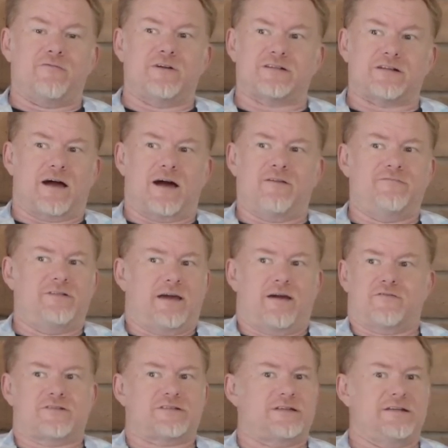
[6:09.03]
which I've
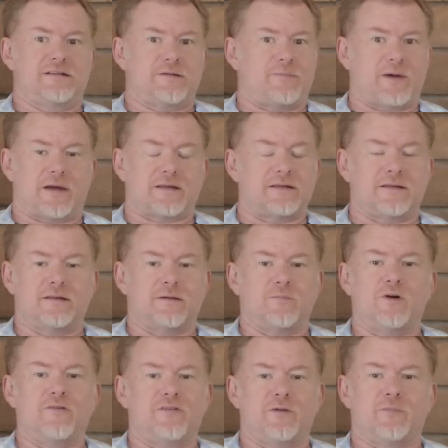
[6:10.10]
never seen depicted in a
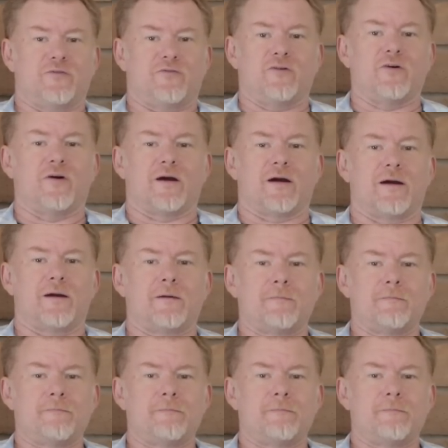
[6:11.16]
movie before,